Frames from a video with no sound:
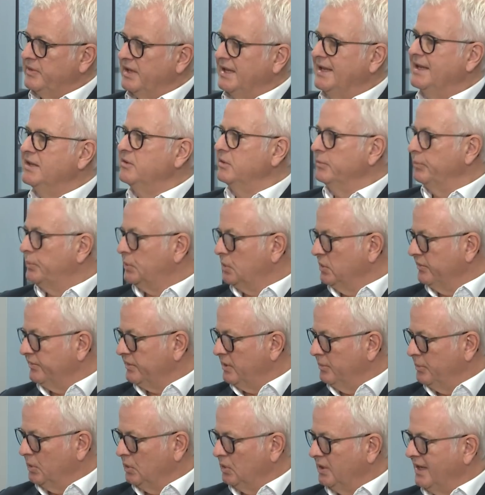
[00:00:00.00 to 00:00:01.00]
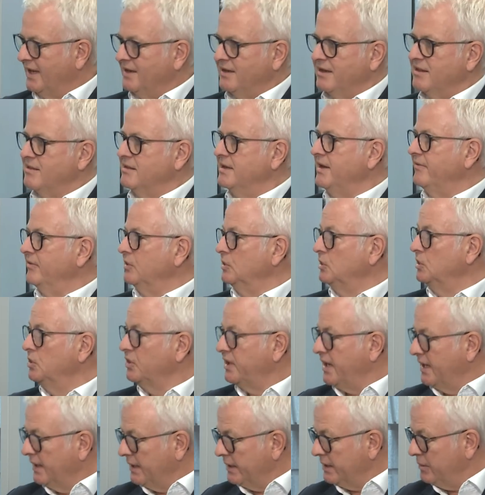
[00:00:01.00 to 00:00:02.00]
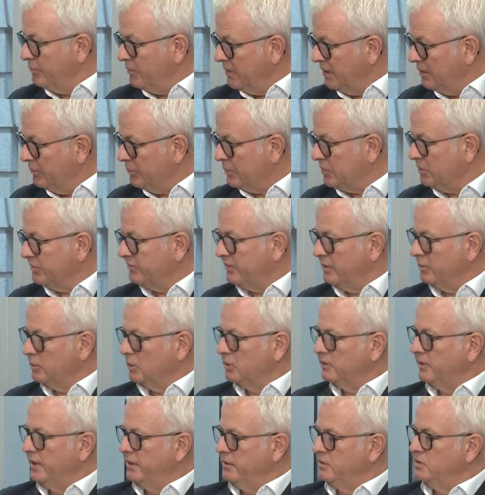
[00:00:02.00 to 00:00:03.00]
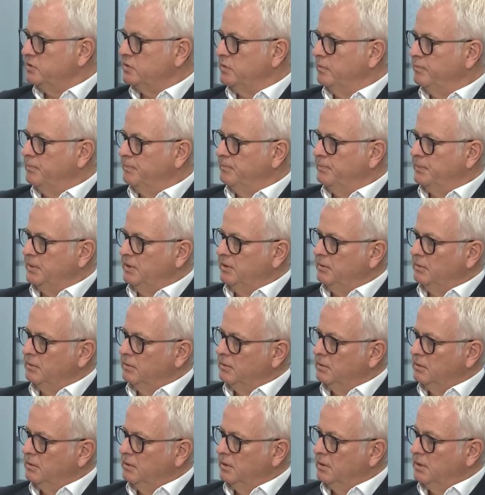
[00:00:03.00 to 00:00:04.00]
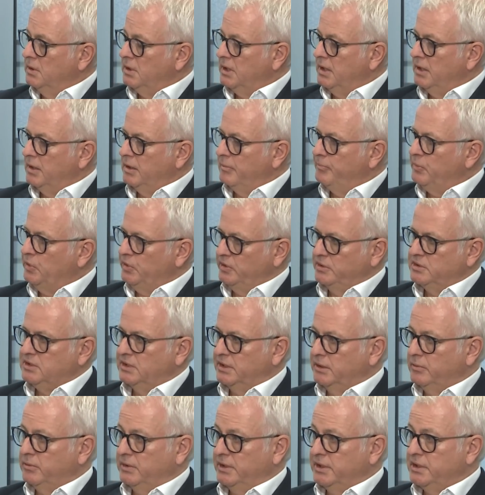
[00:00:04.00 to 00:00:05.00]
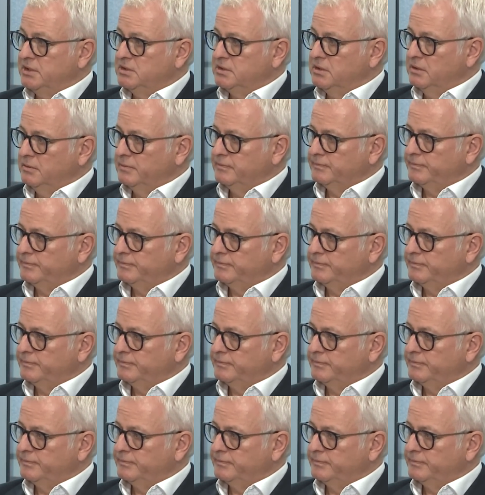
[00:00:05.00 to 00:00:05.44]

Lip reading: isn't profitable, and is never looking like being profitable, then it should be put into liquidation.